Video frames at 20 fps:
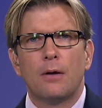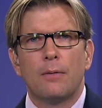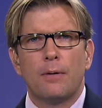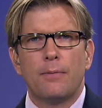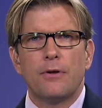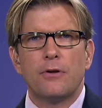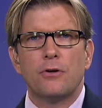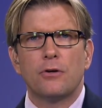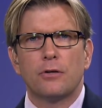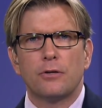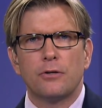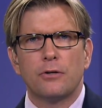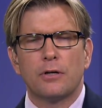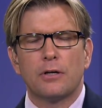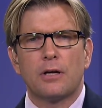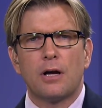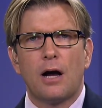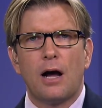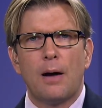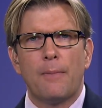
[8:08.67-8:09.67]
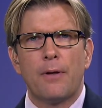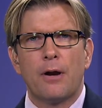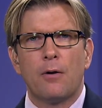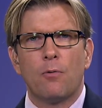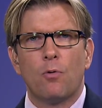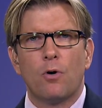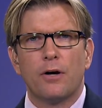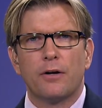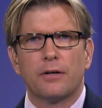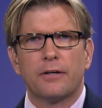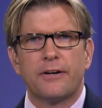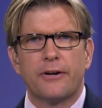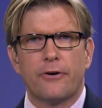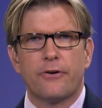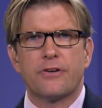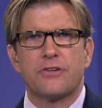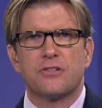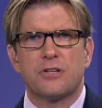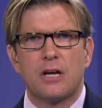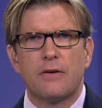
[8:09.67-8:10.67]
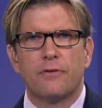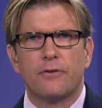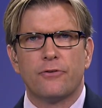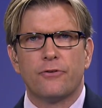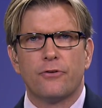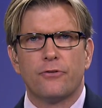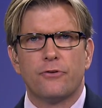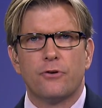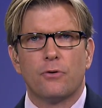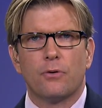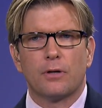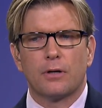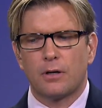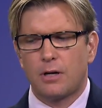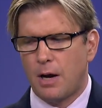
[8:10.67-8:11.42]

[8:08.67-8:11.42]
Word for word: maybe you could, you could comment on what Gary Stevens is doing,